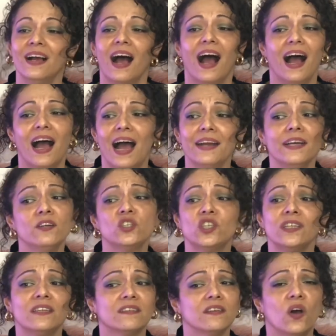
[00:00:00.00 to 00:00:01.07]
I, I know she
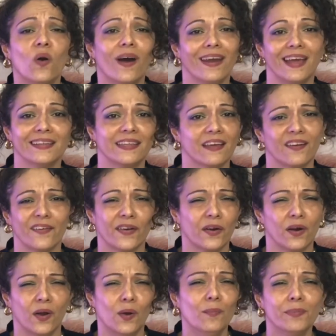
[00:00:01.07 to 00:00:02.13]
doesn't go out like that on her
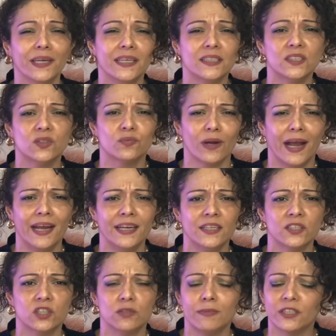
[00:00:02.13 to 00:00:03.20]
own beats, right?
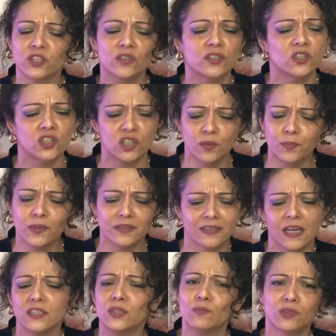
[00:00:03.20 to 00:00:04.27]
She makes sure that she puts
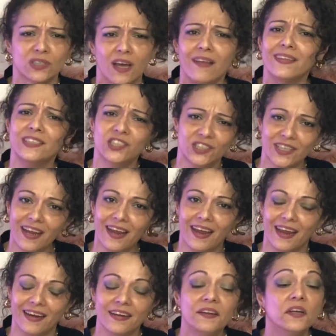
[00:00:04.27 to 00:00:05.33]
down some solid
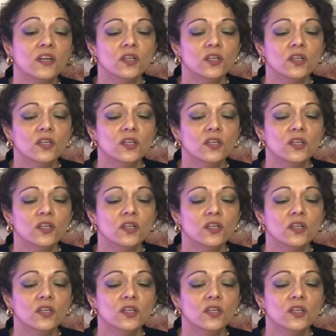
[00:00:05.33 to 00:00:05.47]
shit.